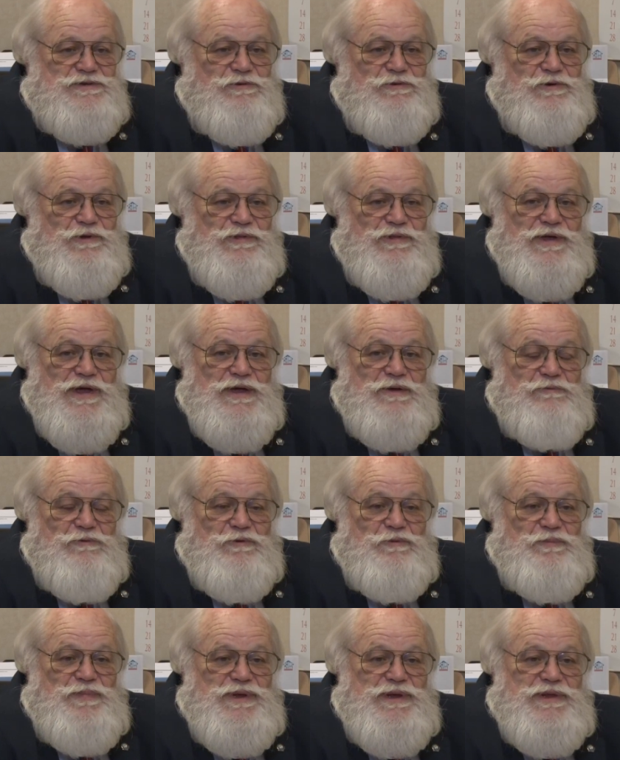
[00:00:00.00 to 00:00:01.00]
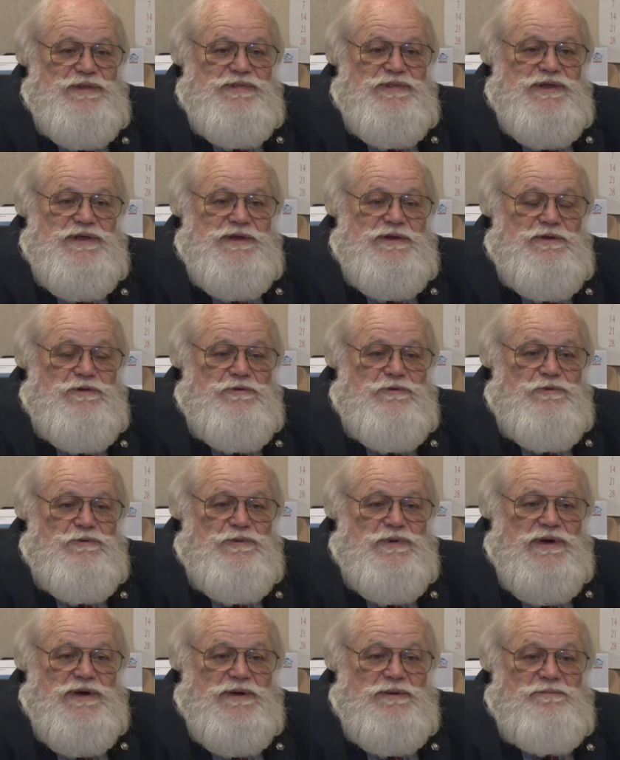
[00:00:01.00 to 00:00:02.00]
door to that will be the
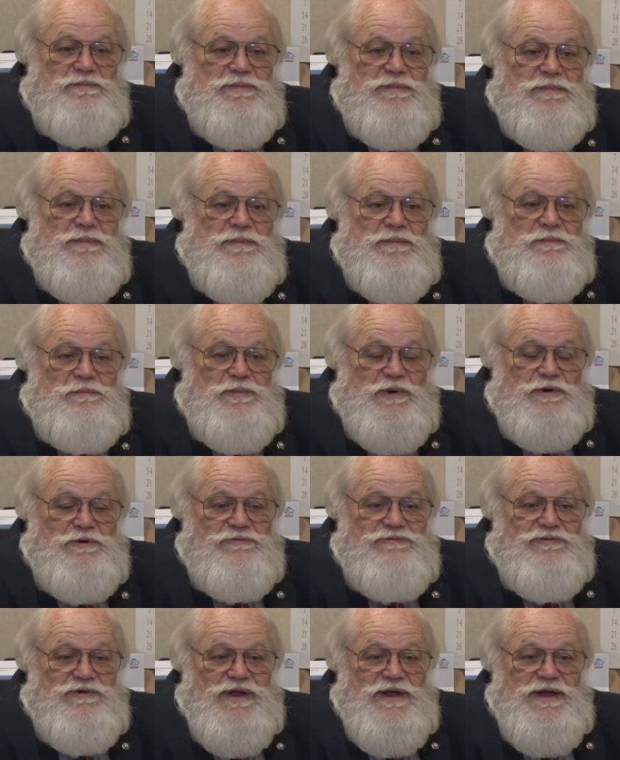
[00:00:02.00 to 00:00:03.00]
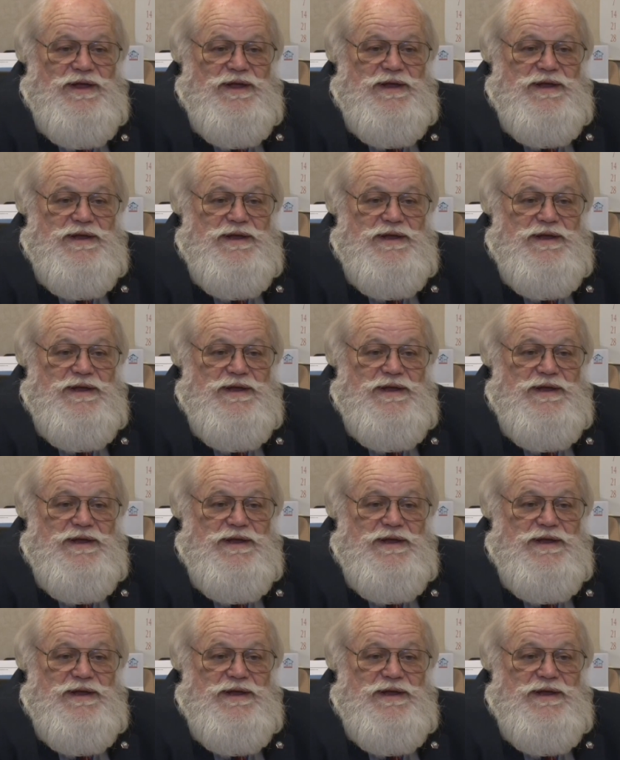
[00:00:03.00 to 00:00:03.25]
new butterfly